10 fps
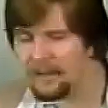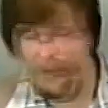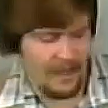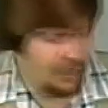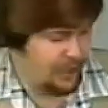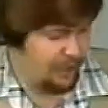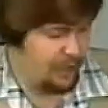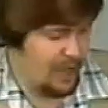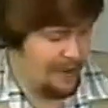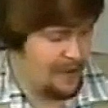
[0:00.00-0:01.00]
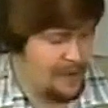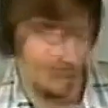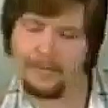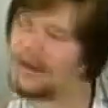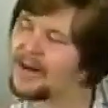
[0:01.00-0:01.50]
My children are
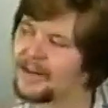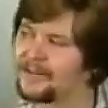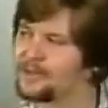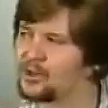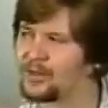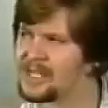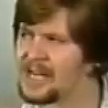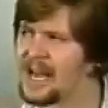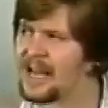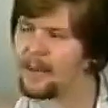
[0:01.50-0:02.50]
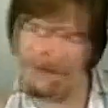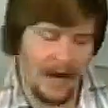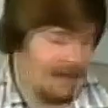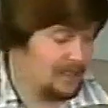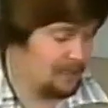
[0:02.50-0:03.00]
not the product of Julie and I. I
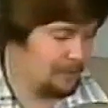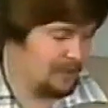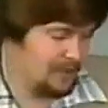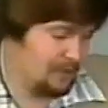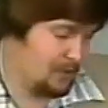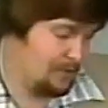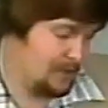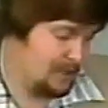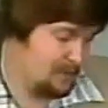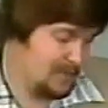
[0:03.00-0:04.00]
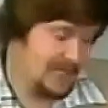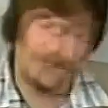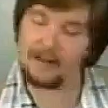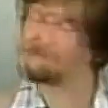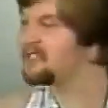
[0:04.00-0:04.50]
mean, I see bits of her and bits of me
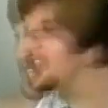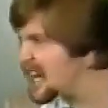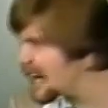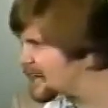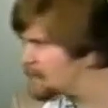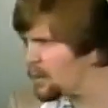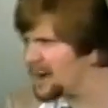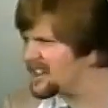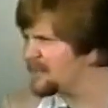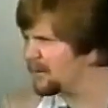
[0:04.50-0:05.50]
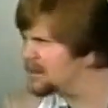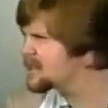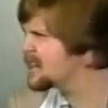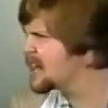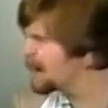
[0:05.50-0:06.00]
in there physically, but where did the
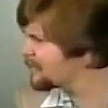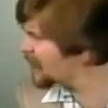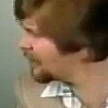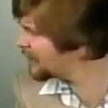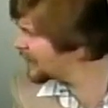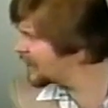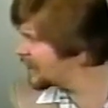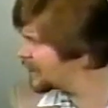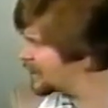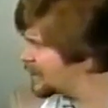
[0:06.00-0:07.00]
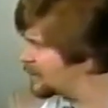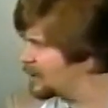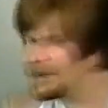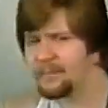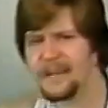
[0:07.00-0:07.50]
person come from?
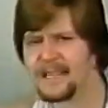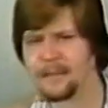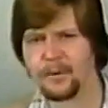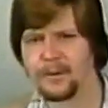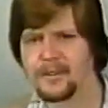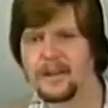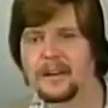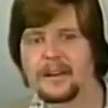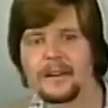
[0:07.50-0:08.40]
We didn't make the person.